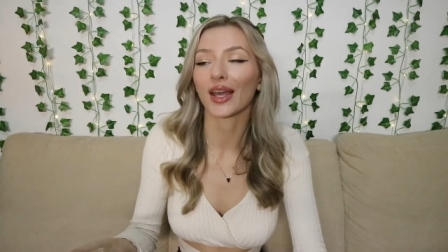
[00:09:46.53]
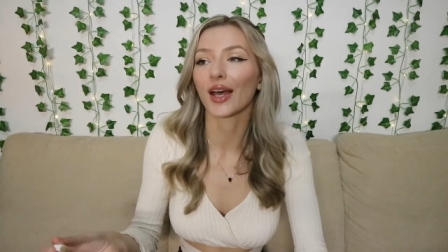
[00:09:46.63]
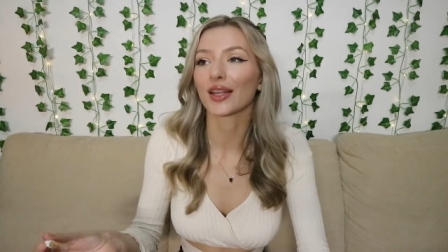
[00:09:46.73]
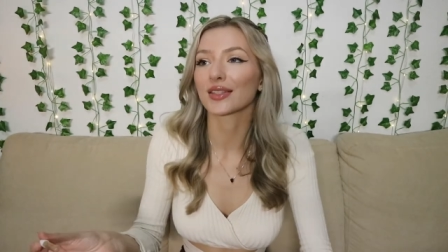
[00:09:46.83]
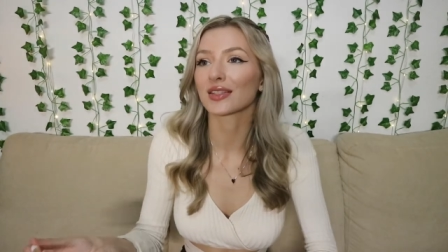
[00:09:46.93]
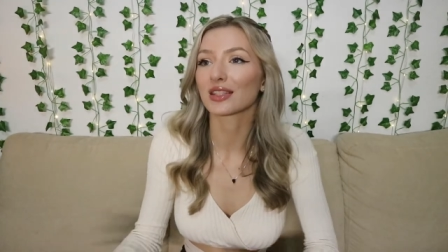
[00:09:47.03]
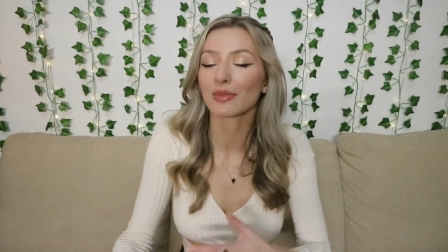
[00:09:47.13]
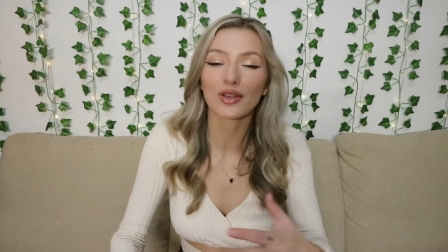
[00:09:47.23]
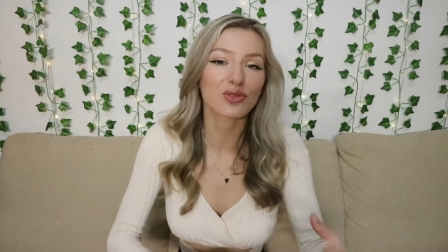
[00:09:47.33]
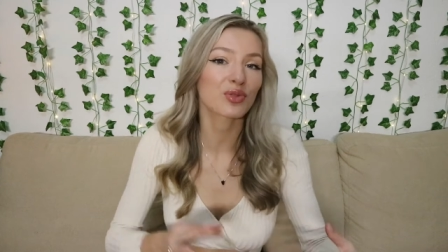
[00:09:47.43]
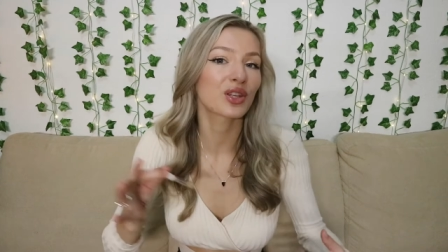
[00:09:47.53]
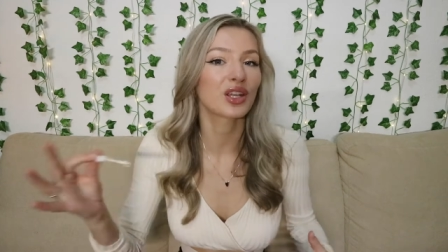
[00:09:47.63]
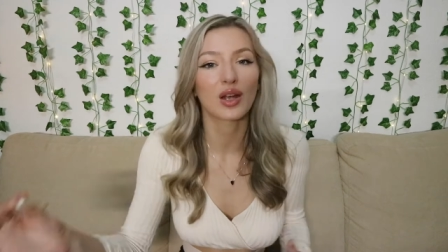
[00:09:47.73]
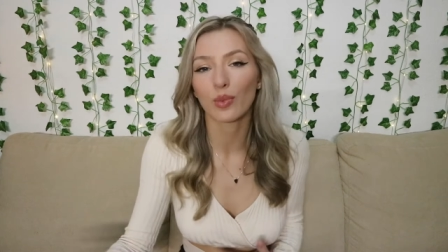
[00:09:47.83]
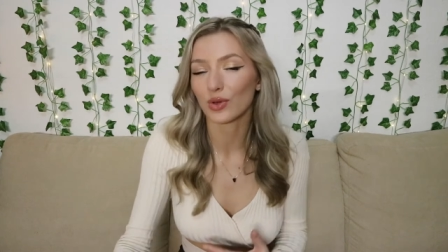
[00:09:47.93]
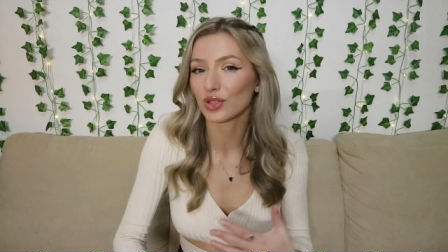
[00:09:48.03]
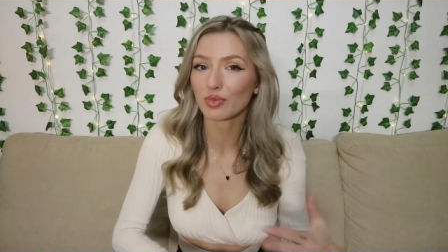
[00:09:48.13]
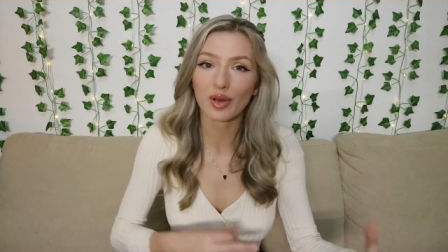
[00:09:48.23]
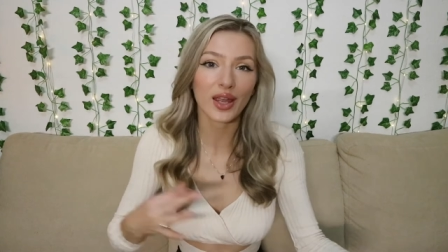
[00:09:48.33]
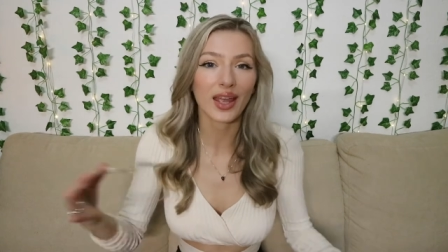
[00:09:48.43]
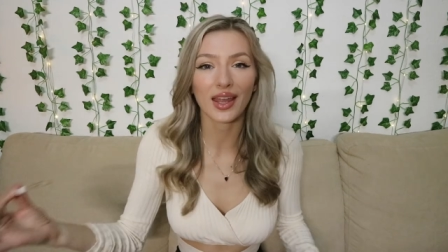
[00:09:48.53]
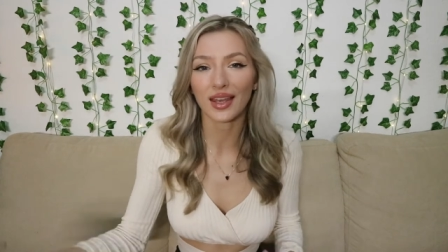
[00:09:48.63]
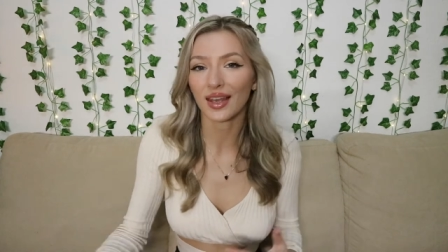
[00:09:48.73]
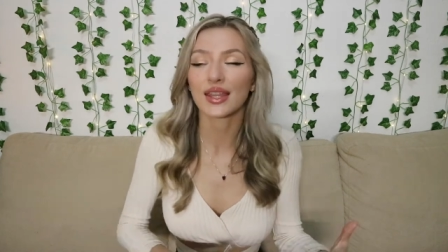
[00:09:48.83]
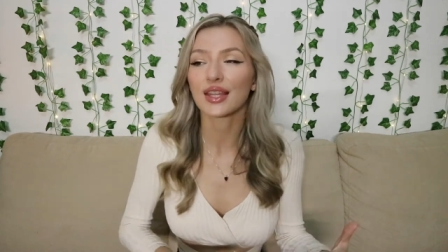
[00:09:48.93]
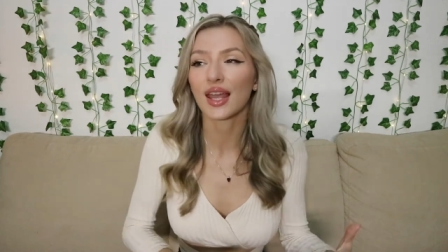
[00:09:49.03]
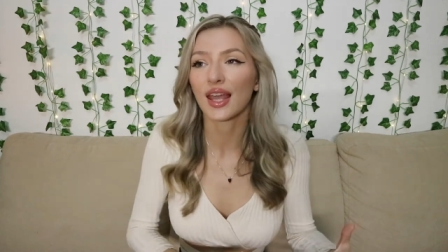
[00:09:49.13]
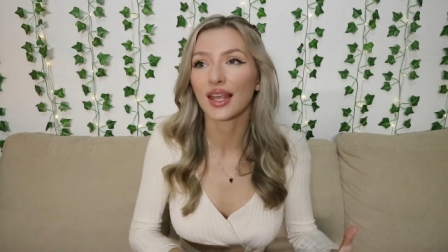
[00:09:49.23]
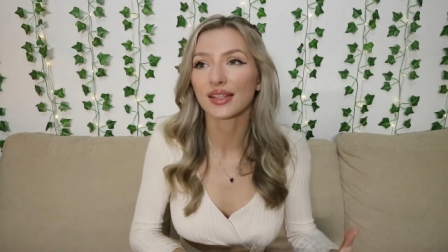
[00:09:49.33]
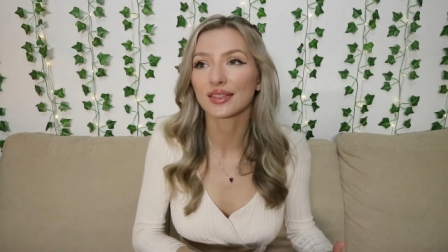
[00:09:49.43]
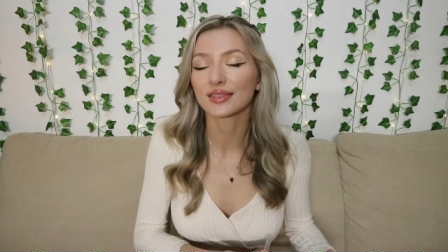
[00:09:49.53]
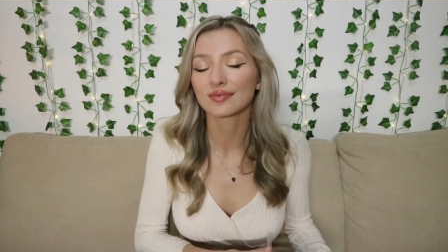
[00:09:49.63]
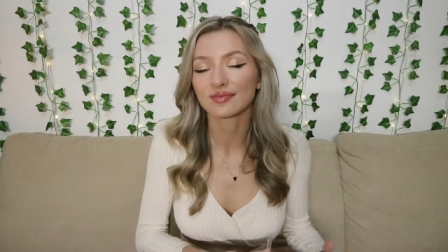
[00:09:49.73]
because it smells really good when you spray it and then